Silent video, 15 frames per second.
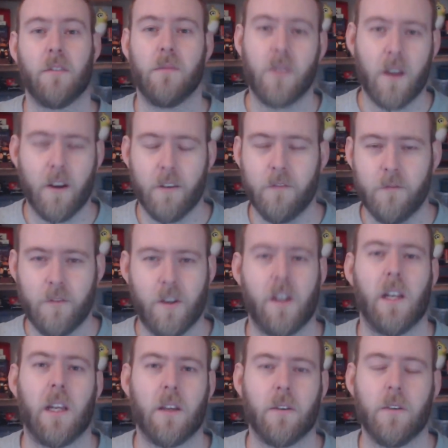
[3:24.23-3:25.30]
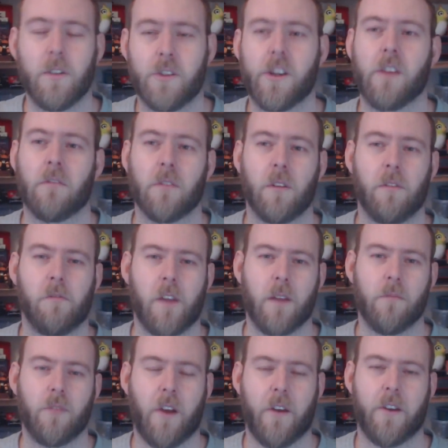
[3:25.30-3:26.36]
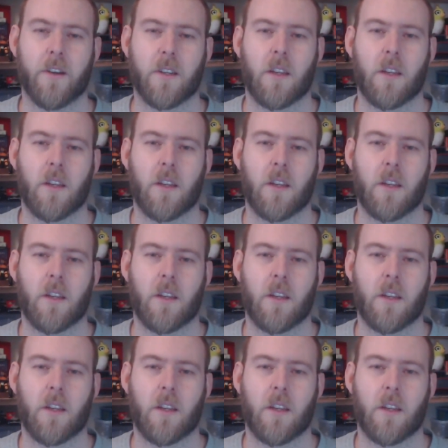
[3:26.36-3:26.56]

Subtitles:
they're a really good general all-round product.